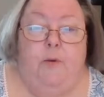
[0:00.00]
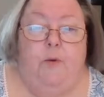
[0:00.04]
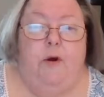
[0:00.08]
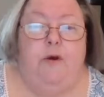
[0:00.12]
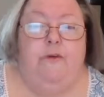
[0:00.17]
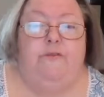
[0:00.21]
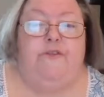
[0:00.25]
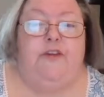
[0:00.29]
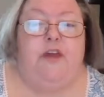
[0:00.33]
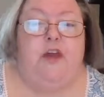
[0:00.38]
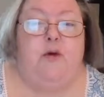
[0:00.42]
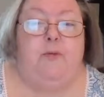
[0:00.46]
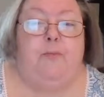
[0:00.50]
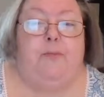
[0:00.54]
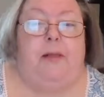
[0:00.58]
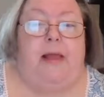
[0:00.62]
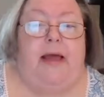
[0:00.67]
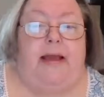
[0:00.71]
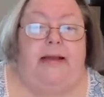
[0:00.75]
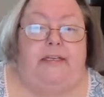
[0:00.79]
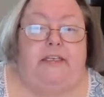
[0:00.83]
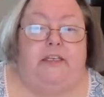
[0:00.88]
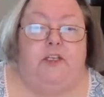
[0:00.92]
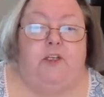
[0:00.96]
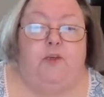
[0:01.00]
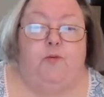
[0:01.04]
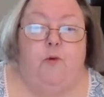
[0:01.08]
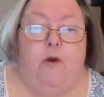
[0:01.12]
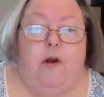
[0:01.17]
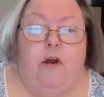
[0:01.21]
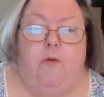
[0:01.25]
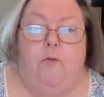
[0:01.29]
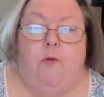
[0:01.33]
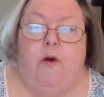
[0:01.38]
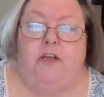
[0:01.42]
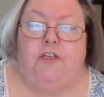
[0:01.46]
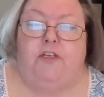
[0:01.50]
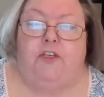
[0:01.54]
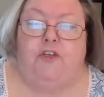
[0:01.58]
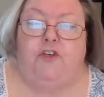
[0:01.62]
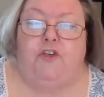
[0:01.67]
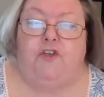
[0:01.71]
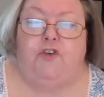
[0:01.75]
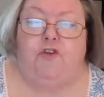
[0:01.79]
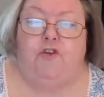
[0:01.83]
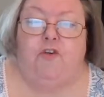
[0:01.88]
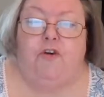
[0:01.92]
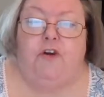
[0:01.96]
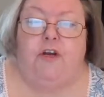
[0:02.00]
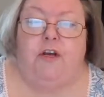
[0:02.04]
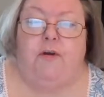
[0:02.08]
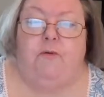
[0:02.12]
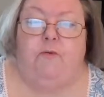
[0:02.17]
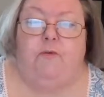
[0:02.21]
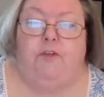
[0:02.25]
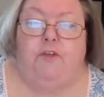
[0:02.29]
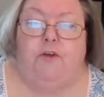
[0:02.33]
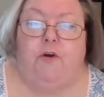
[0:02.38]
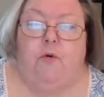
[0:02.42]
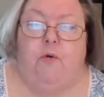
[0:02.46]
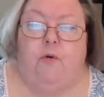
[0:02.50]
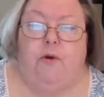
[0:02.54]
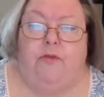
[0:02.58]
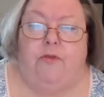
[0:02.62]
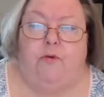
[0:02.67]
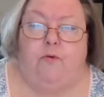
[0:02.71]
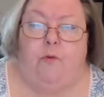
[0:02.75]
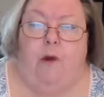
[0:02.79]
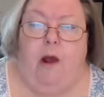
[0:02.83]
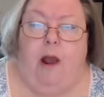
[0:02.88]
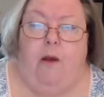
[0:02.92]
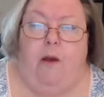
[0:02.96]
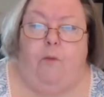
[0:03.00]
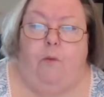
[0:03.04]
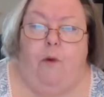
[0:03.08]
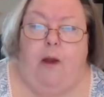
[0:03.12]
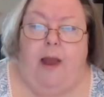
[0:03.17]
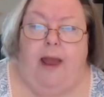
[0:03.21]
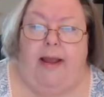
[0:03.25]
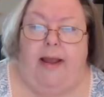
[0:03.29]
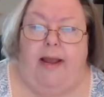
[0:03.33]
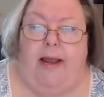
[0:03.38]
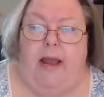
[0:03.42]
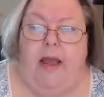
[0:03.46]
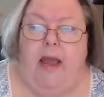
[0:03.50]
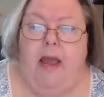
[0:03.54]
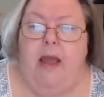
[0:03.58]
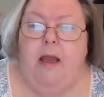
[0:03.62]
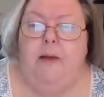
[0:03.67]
were a few places where he wasn't sure he was going the right way,